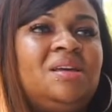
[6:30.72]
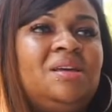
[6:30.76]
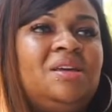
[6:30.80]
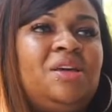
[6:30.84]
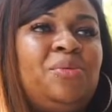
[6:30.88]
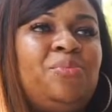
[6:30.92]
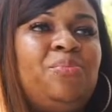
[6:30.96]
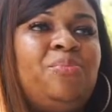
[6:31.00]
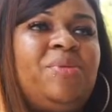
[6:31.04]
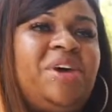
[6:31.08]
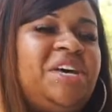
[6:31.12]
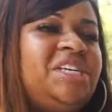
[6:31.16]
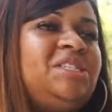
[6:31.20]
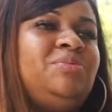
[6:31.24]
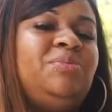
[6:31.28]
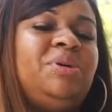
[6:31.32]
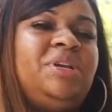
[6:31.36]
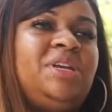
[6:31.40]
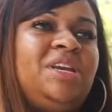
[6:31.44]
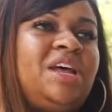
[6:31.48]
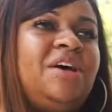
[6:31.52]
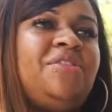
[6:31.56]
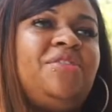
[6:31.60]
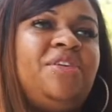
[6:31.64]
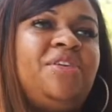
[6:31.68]
mess,
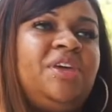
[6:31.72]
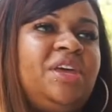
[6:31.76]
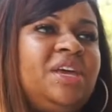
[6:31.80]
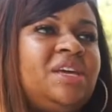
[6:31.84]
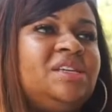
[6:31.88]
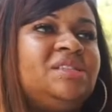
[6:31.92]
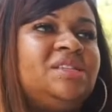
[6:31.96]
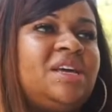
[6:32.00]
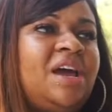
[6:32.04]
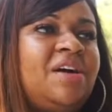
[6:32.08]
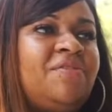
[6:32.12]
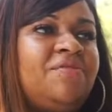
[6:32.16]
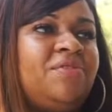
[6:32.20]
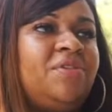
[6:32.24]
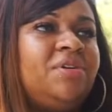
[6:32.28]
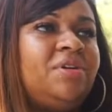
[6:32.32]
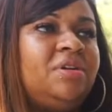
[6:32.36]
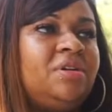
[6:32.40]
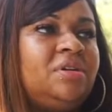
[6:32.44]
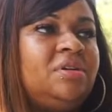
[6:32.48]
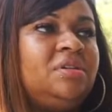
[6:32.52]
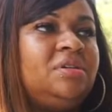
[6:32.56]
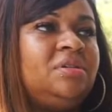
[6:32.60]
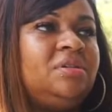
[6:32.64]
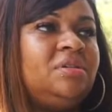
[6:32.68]
but nothing is
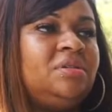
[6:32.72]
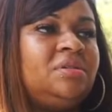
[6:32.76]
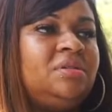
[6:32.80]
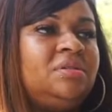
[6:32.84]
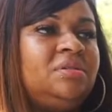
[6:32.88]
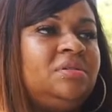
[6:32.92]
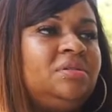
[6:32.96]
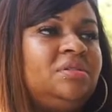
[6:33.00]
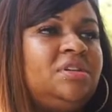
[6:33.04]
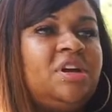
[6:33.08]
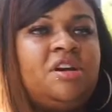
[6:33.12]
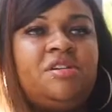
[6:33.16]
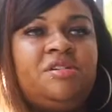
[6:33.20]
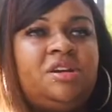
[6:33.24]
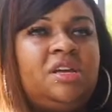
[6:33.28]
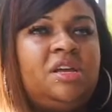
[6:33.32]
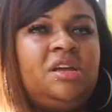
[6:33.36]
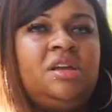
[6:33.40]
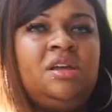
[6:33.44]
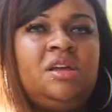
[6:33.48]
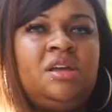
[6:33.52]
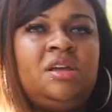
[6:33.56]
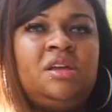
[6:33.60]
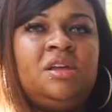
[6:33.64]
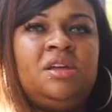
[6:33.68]
ever
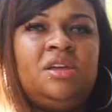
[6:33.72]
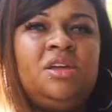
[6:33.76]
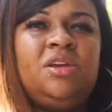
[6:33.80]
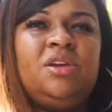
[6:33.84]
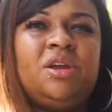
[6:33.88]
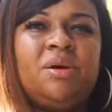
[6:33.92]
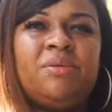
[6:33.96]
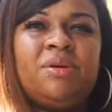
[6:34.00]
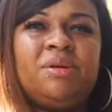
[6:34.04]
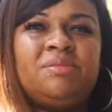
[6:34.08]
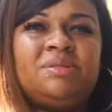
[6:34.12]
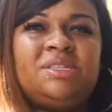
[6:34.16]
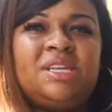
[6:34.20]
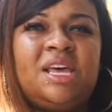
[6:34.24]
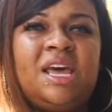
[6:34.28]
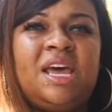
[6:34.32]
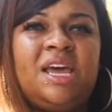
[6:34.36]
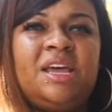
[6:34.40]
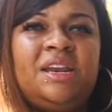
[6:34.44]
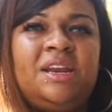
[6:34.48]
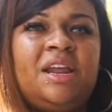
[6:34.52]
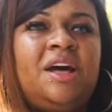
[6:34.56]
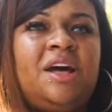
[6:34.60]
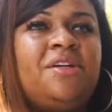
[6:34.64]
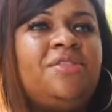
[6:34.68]
dirty. You know what I'm
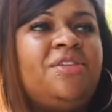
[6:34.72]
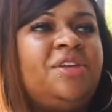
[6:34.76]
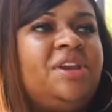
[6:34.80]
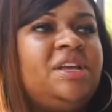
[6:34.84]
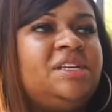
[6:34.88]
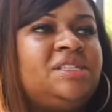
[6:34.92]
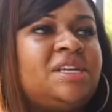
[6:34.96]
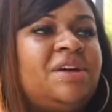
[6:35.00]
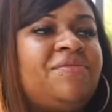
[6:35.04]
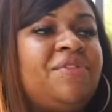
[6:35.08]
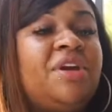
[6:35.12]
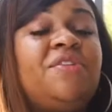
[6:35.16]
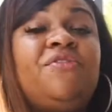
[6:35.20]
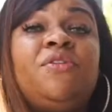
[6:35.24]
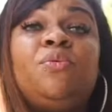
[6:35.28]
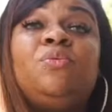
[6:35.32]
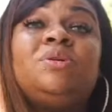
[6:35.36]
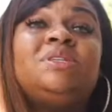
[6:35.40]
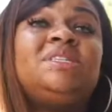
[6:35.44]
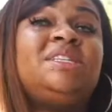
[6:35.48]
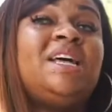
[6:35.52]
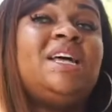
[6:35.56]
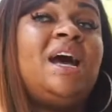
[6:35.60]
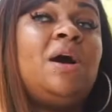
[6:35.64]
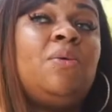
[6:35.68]
saying? Nothing is ever. If it
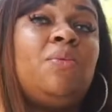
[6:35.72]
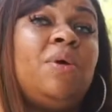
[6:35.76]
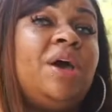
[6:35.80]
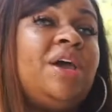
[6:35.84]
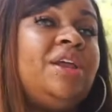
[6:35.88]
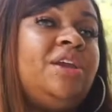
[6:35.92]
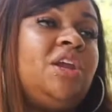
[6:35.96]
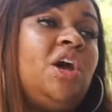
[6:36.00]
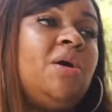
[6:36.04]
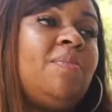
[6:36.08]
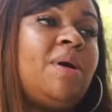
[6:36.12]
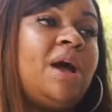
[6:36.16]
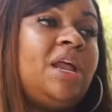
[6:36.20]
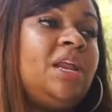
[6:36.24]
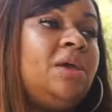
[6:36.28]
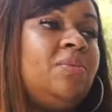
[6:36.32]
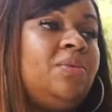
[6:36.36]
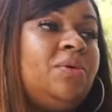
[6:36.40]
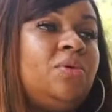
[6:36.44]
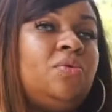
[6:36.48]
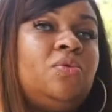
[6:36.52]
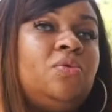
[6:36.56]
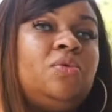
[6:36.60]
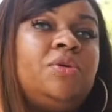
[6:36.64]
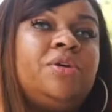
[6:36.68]
was that way, nobody
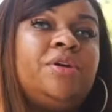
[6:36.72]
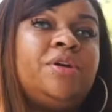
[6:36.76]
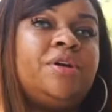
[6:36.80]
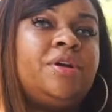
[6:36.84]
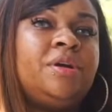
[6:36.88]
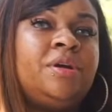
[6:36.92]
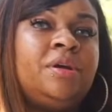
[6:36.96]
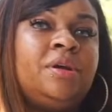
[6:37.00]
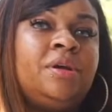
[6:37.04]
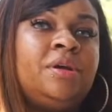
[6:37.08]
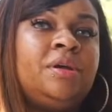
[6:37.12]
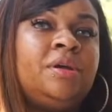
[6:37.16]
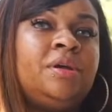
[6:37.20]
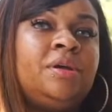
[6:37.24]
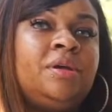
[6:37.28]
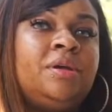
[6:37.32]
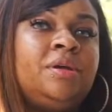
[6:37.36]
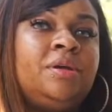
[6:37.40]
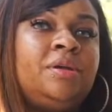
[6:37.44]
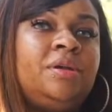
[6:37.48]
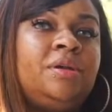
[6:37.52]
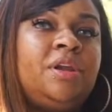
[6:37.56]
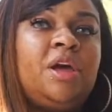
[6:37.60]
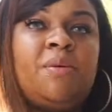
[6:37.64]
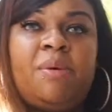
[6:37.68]
would order.
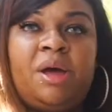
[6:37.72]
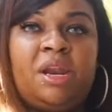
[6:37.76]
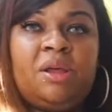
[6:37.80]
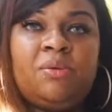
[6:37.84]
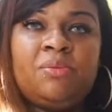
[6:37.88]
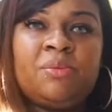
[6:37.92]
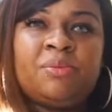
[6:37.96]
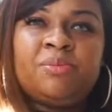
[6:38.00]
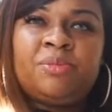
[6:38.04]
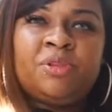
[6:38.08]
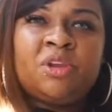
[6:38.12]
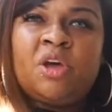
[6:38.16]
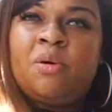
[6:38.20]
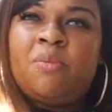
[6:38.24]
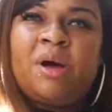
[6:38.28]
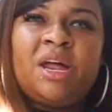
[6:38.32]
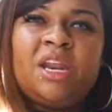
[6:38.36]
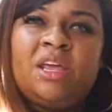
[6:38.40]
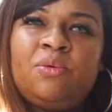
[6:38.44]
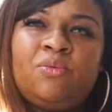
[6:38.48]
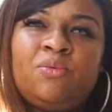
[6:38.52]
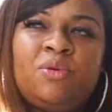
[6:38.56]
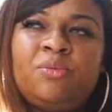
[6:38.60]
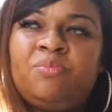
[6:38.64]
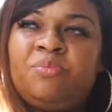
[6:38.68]
Nobody
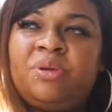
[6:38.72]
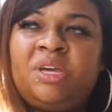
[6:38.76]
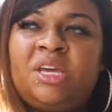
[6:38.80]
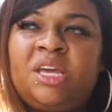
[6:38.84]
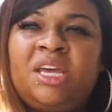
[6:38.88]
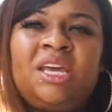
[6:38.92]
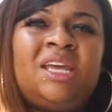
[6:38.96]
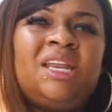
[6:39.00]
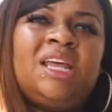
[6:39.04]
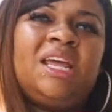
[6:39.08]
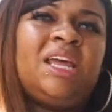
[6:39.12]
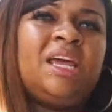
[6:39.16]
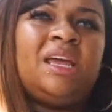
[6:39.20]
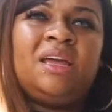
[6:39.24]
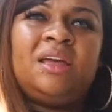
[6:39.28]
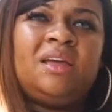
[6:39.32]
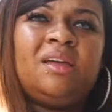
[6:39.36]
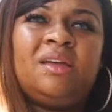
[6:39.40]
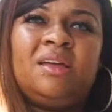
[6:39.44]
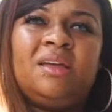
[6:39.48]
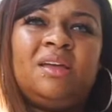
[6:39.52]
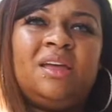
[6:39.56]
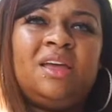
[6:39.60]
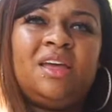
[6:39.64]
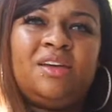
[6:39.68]
would be eating
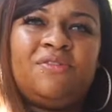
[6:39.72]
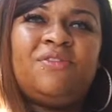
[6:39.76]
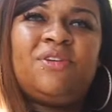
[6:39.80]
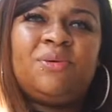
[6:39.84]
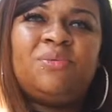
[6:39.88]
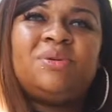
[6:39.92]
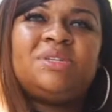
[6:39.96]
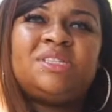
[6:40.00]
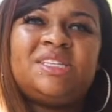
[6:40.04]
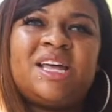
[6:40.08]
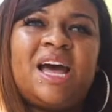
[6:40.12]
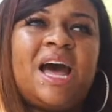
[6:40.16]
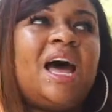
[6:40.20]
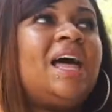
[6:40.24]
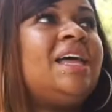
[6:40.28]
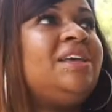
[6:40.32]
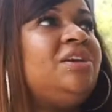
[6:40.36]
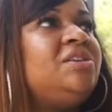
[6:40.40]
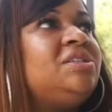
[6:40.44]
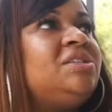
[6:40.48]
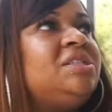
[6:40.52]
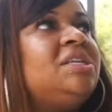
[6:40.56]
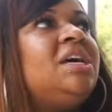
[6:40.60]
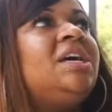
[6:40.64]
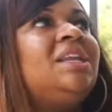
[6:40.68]
if it was that. I
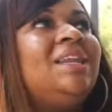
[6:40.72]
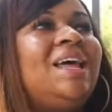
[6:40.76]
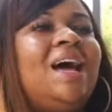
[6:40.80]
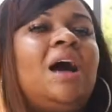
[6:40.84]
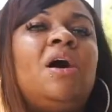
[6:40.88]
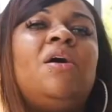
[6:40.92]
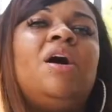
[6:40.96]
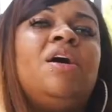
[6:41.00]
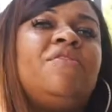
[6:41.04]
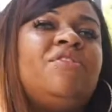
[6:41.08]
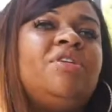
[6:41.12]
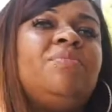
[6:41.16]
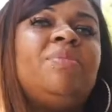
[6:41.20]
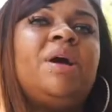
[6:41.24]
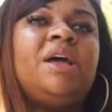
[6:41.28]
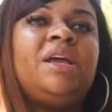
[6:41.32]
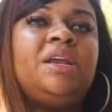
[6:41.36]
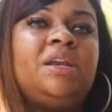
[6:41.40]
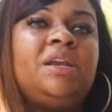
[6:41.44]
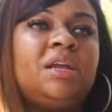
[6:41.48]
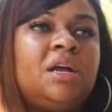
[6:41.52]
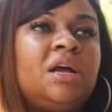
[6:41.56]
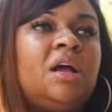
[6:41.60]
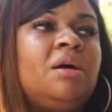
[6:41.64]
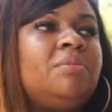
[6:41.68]
used to allow
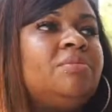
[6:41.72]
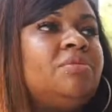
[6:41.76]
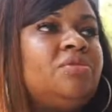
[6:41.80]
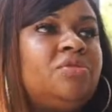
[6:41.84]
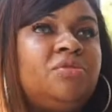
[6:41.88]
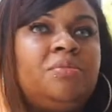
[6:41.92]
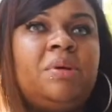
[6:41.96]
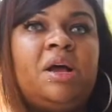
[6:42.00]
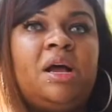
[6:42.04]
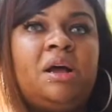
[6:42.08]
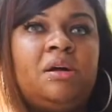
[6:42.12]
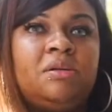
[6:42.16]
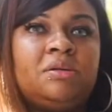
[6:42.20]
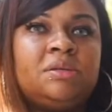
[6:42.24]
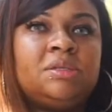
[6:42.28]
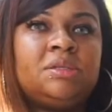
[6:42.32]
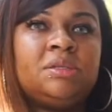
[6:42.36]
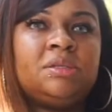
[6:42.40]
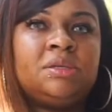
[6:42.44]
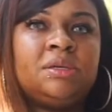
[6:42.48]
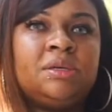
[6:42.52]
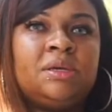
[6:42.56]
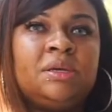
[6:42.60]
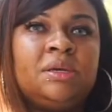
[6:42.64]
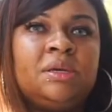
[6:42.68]
everybody to come through my
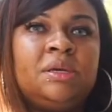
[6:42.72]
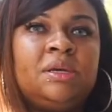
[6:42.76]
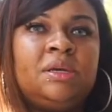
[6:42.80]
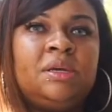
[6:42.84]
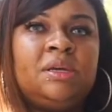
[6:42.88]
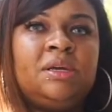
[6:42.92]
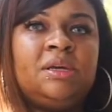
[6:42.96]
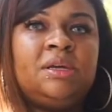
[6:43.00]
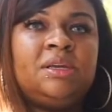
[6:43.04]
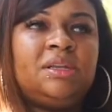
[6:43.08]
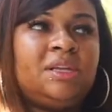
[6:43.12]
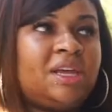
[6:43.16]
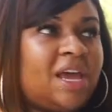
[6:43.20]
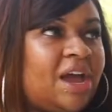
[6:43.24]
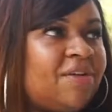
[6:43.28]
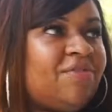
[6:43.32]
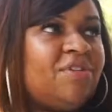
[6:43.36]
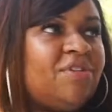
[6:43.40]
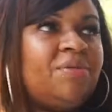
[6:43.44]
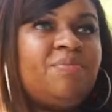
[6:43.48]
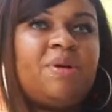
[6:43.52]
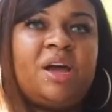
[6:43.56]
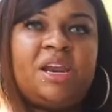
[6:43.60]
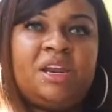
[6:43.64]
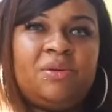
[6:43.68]
house. Mm-hmm.
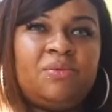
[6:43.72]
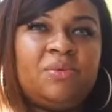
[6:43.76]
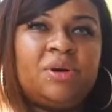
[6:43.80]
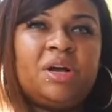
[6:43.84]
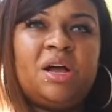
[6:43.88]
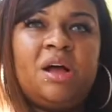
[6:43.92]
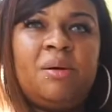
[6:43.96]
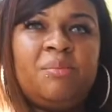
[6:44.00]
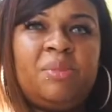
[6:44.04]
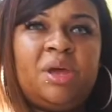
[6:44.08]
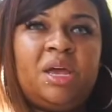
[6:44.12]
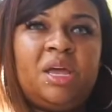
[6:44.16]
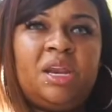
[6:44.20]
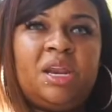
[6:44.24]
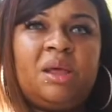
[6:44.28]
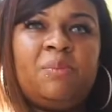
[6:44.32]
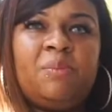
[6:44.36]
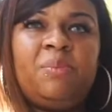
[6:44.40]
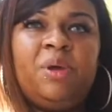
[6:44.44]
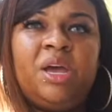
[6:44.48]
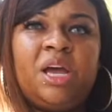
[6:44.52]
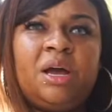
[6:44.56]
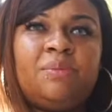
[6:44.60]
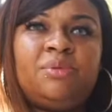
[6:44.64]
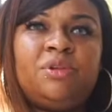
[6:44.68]
Everybody would come in and
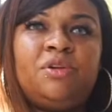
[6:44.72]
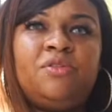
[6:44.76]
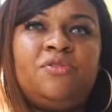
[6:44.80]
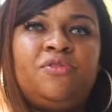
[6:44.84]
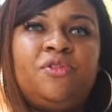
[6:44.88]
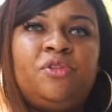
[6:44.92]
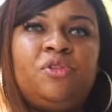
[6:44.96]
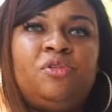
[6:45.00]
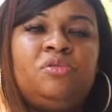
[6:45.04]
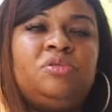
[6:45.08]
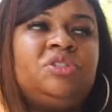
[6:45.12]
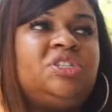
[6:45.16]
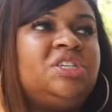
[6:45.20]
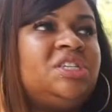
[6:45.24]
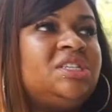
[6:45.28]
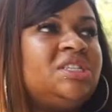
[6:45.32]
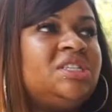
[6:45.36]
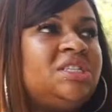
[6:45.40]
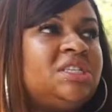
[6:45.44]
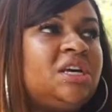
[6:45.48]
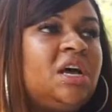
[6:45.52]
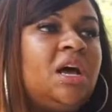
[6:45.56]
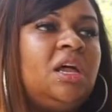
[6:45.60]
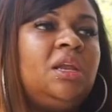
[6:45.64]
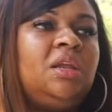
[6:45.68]
pick up their food
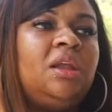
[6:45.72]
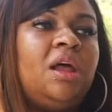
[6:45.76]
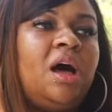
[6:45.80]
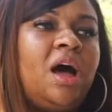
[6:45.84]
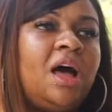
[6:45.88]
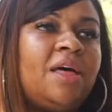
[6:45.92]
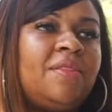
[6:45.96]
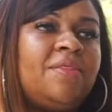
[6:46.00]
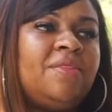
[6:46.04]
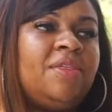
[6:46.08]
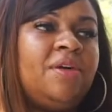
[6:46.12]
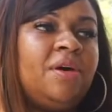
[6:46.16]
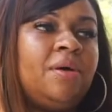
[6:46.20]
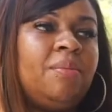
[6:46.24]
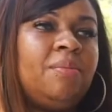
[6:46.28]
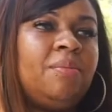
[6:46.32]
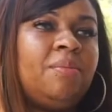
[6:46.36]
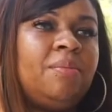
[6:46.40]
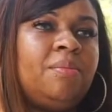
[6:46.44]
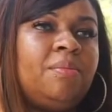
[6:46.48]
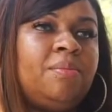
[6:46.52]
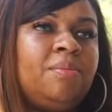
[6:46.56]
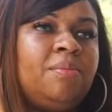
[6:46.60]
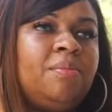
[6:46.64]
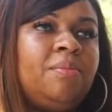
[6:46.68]
just to allot them,